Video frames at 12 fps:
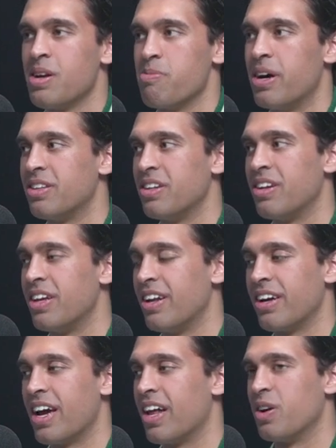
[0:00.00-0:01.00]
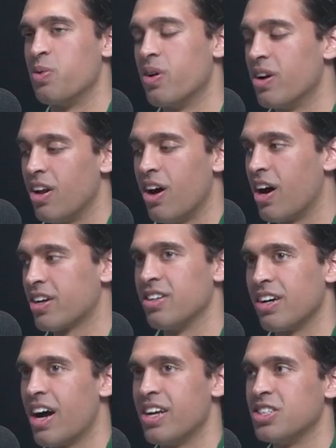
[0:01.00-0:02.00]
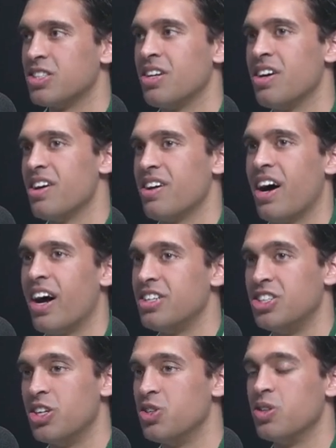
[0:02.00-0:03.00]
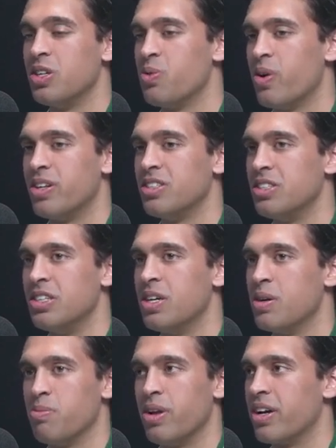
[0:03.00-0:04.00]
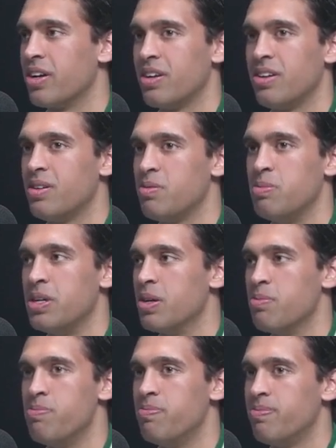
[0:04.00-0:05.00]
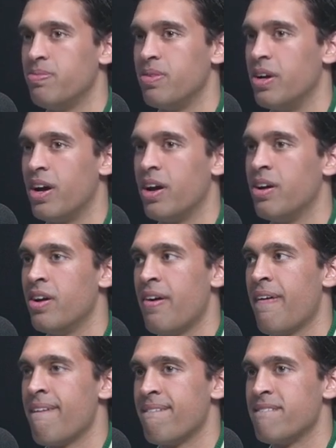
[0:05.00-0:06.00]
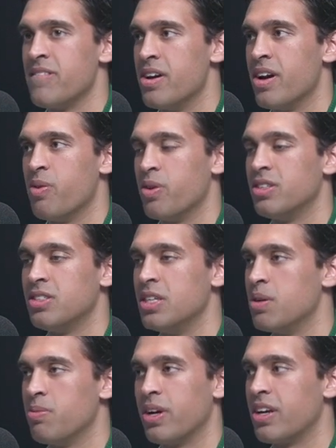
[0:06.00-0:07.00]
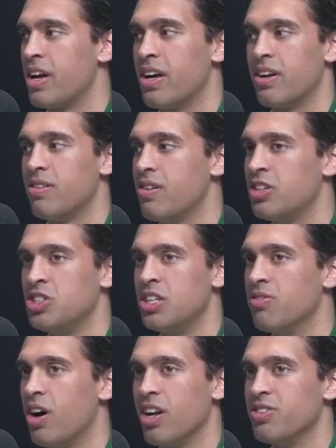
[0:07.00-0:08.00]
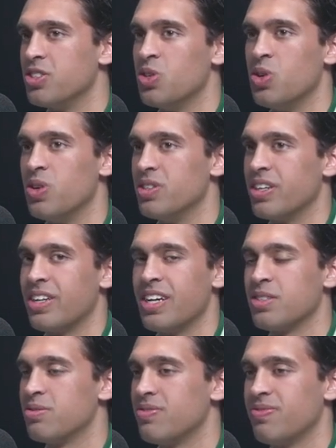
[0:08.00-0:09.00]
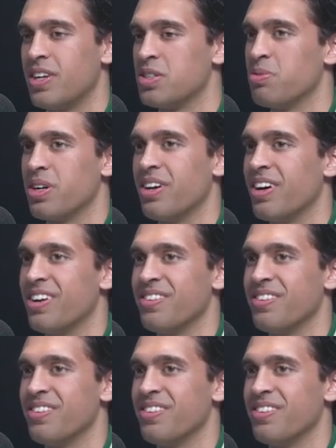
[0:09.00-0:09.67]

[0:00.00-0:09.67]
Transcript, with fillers: but at the end of the day, like yeah, like we're locked. Like I just I genuinely want to see him like be succeed yeah. Life, yeah, yeah, yeah, I want to see him like get achieve all of his goals. Like that's that's my guy.